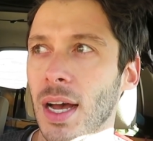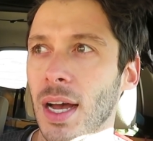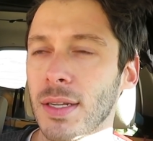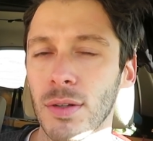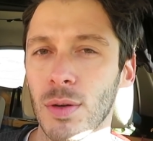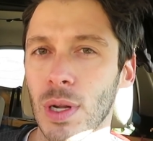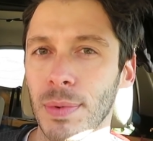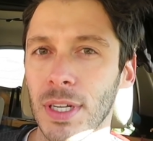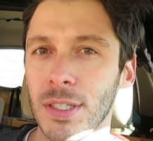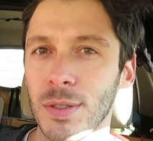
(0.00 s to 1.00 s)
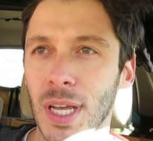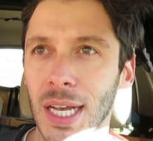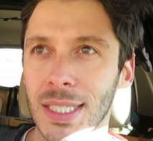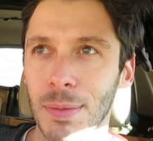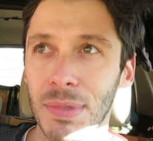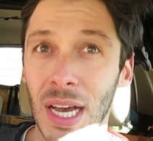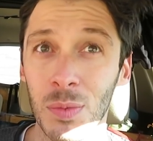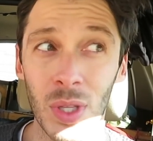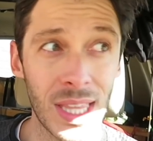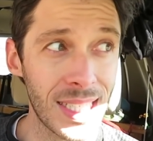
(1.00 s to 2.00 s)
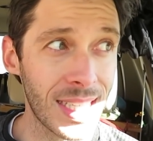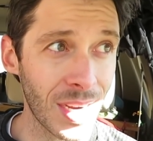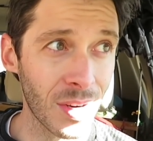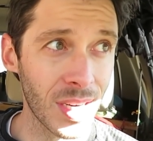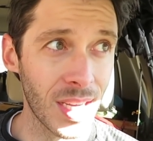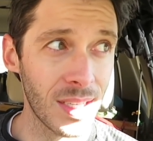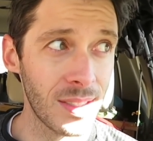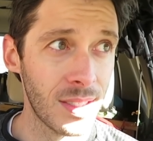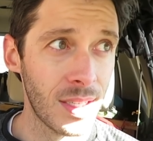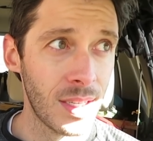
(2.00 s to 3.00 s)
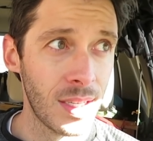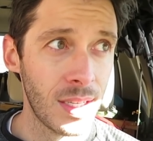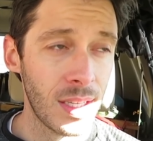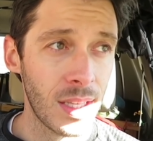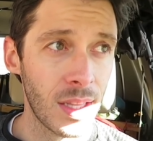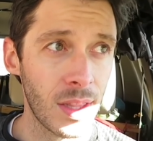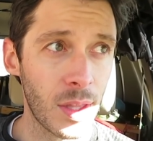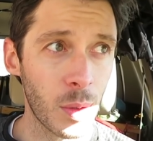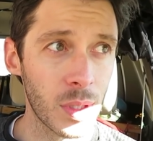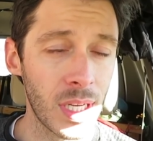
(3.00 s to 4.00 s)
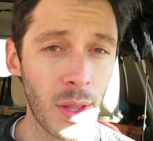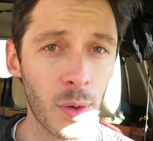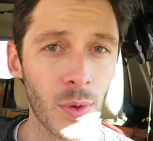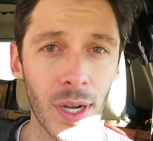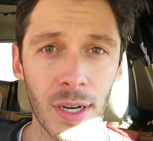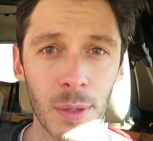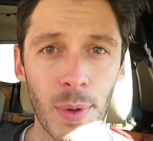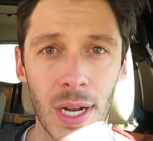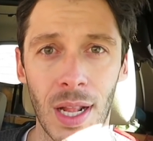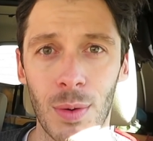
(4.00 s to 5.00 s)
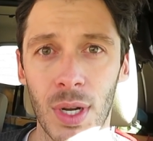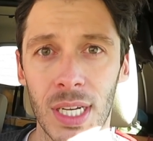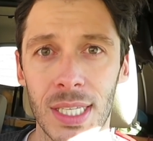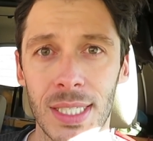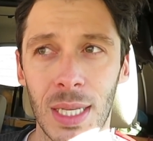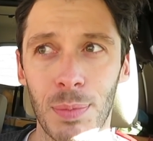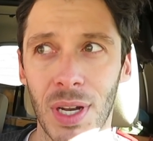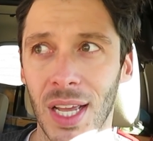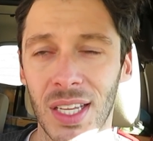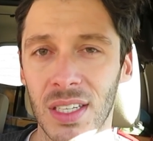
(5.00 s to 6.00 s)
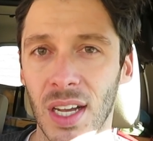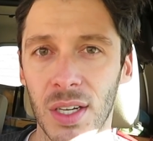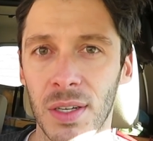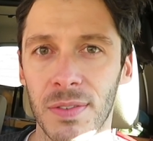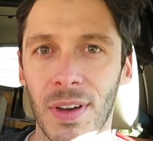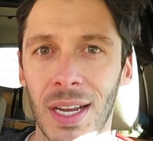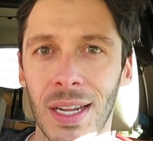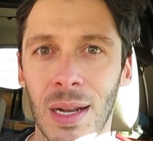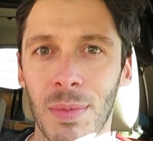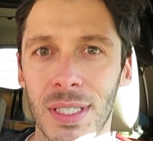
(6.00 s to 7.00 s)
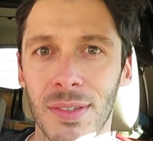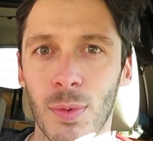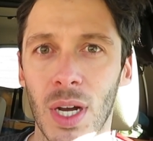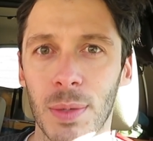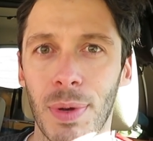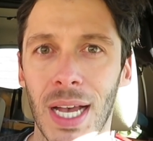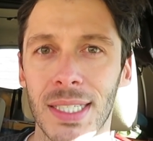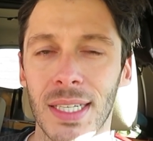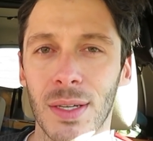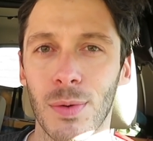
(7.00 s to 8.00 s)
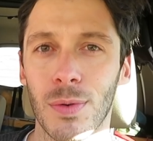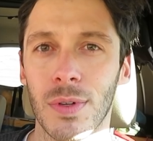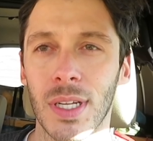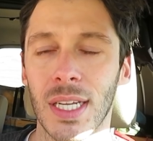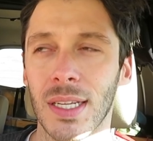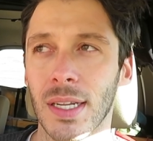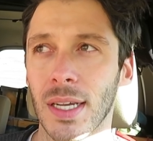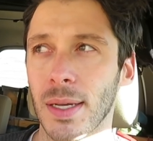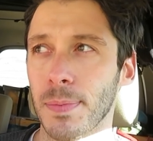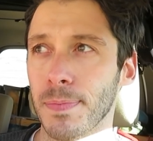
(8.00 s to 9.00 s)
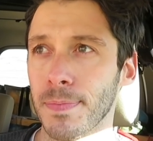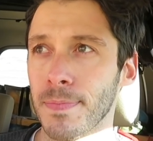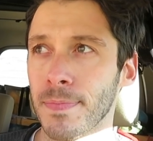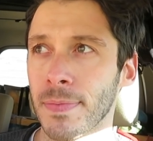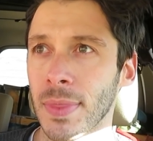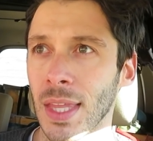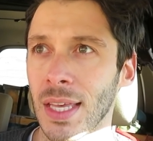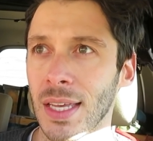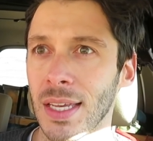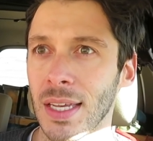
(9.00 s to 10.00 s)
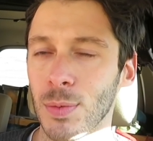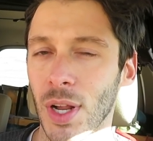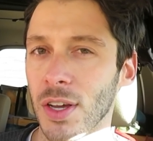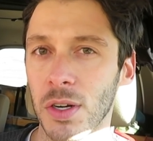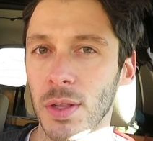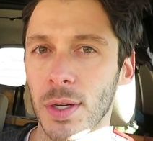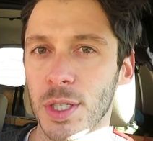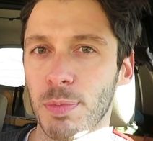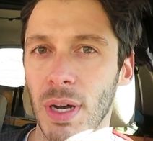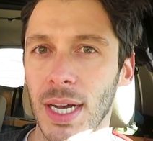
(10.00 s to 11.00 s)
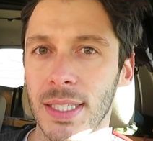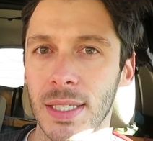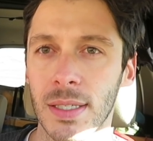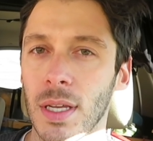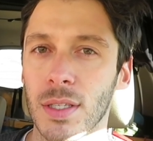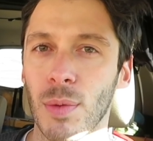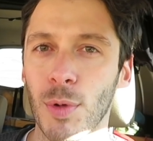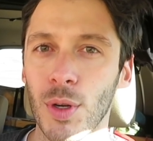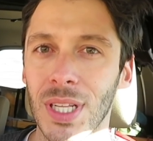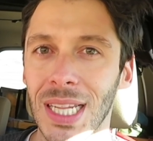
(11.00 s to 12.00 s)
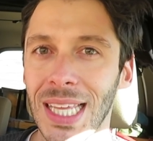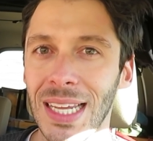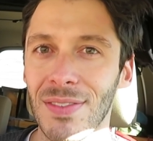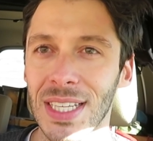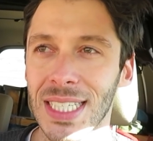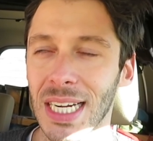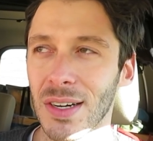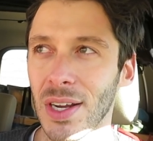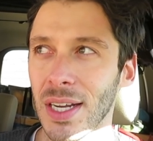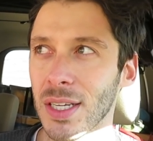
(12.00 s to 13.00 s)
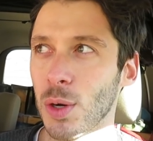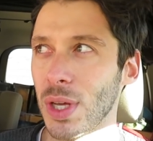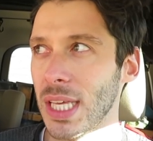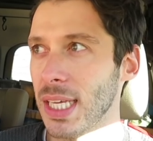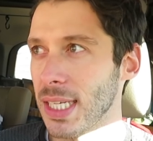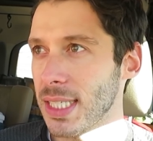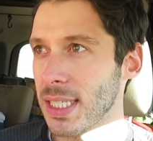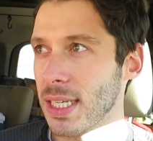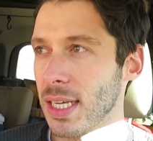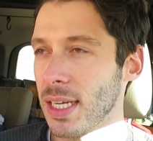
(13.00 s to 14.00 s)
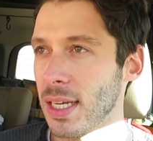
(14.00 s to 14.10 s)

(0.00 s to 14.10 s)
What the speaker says: I don't know what I'm going to do next. I'm done with this area. There was another rock art panel I wanted to see, but I couldn't find it. I must have walked past it in one of the earlier spots. So I'm going to leave this area and go east.